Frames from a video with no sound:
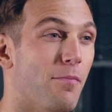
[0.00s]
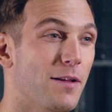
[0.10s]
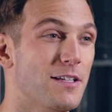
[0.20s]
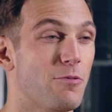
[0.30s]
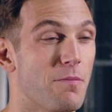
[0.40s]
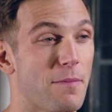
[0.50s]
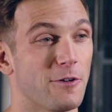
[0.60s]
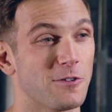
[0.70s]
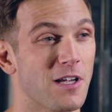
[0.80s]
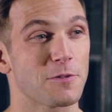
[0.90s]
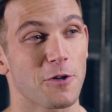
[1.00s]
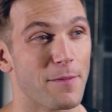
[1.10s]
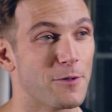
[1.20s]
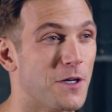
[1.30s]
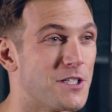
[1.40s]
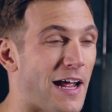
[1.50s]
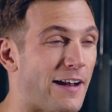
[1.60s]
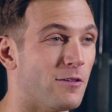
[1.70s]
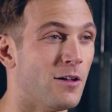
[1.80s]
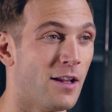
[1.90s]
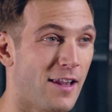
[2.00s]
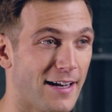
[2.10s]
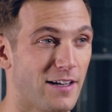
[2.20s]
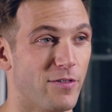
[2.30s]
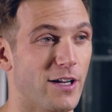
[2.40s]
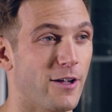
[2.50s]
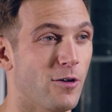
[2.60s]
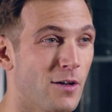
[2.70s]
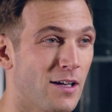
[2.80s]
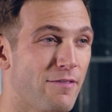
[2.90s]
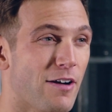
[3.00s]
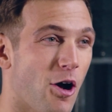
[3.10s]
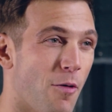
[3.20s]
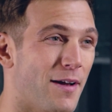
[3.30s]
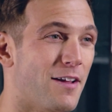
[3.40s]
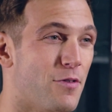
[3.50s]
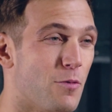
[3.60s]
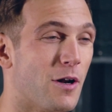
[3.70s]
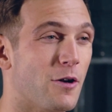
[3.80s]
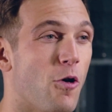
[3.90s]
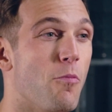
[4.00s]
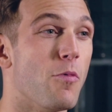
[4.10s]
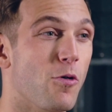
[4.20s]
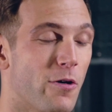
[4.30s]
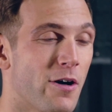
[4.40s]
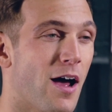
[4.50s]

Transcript: And please remember to subscribe to the channel, like the video, leave a comment if you want to know more